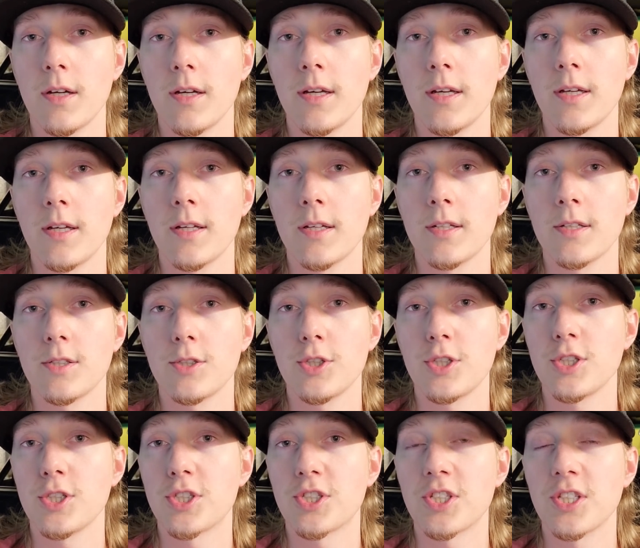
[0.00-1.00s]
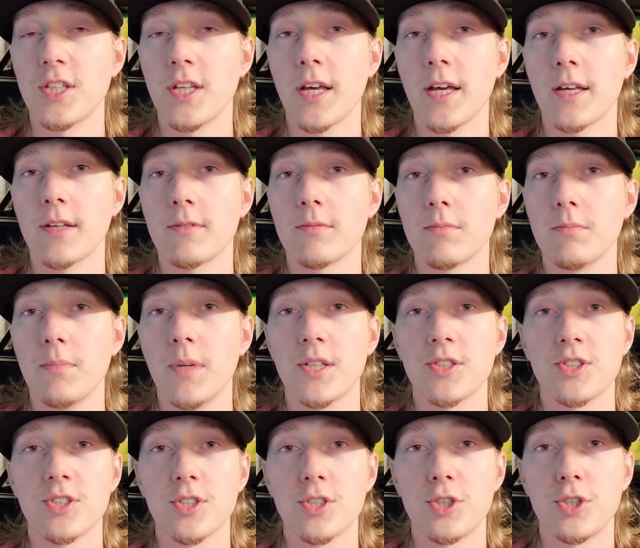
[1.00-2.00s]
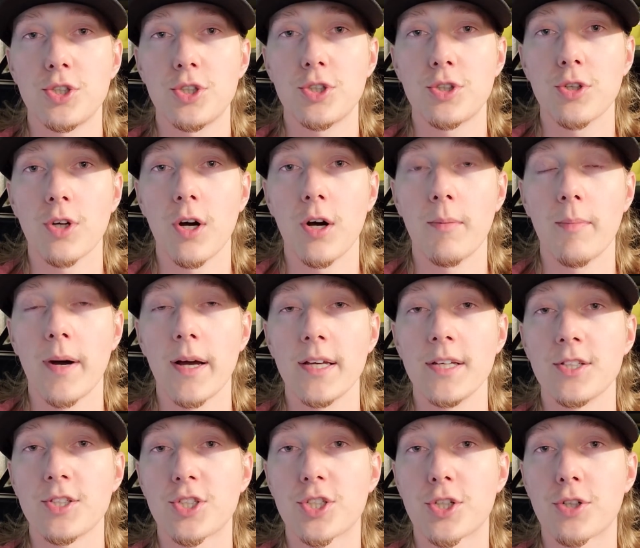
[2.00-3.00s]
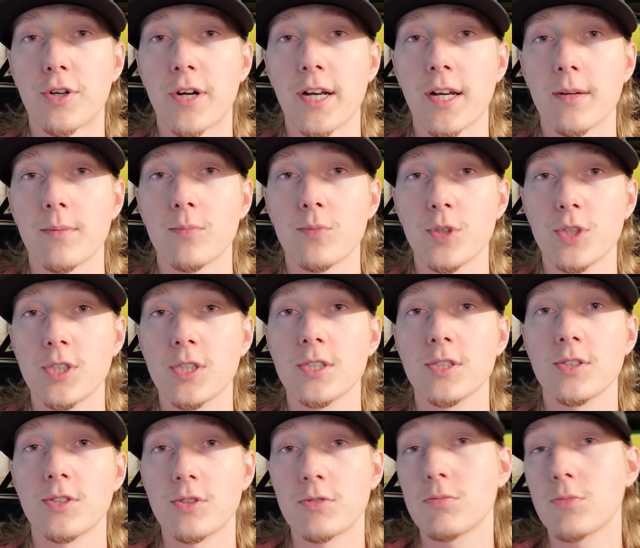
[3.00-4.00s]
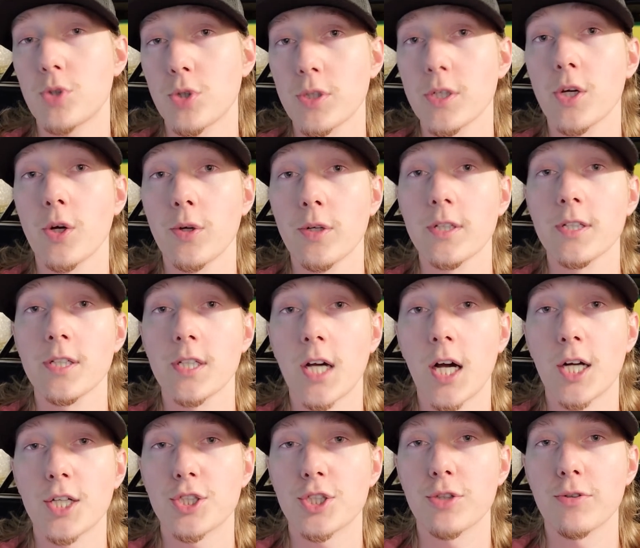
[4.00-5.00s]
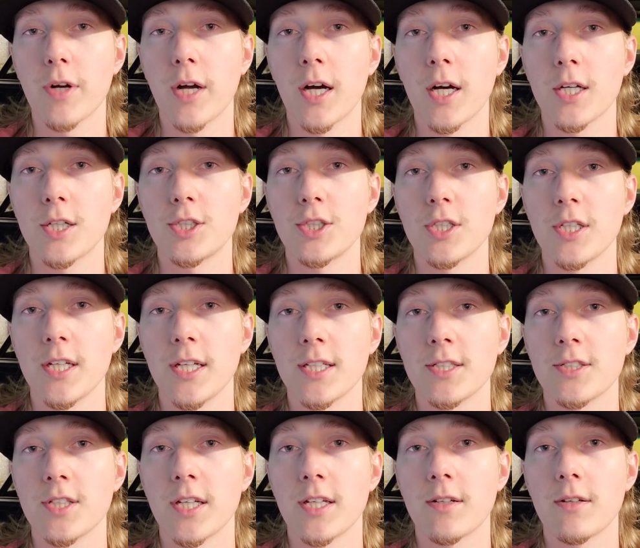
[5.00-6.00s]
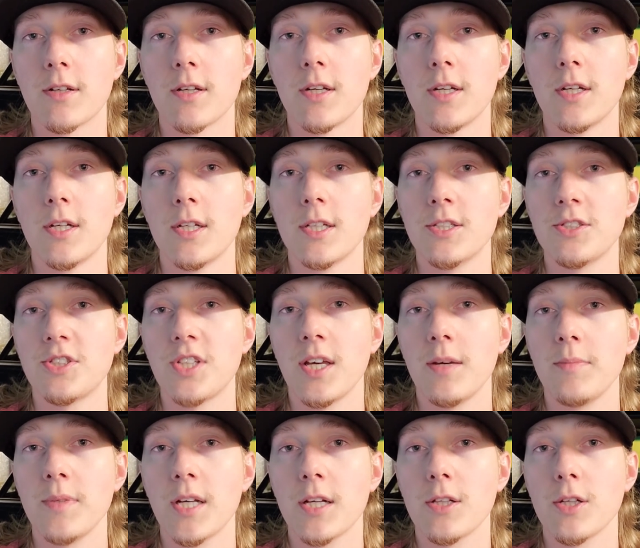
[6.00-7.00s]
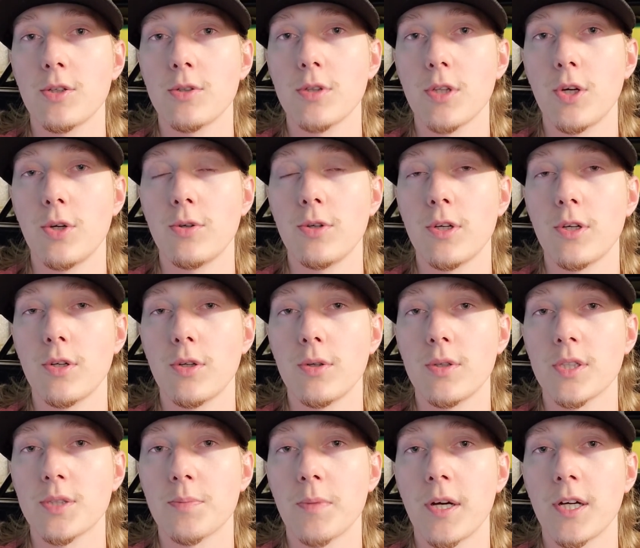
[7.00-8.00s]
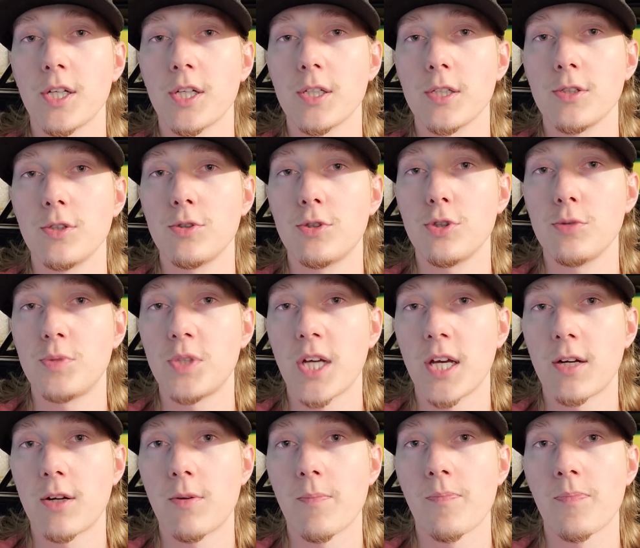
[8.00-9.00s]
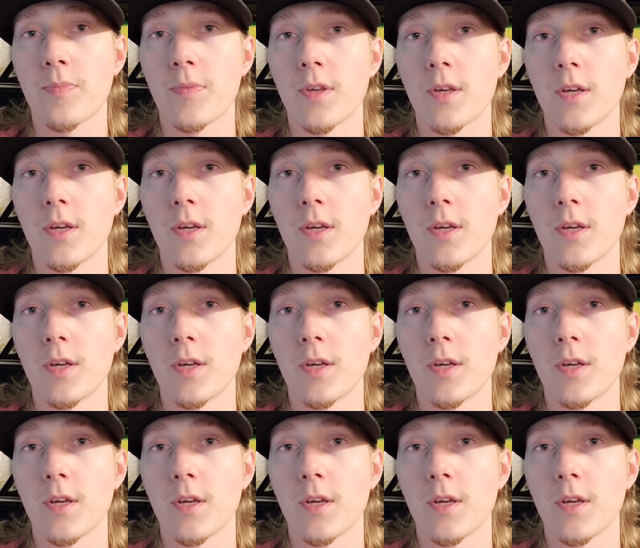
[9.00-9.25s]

And you can just send that message on my Instagram, which is Toyota and Dodge Garage, and it has that same yellow logo as my YouTube channel.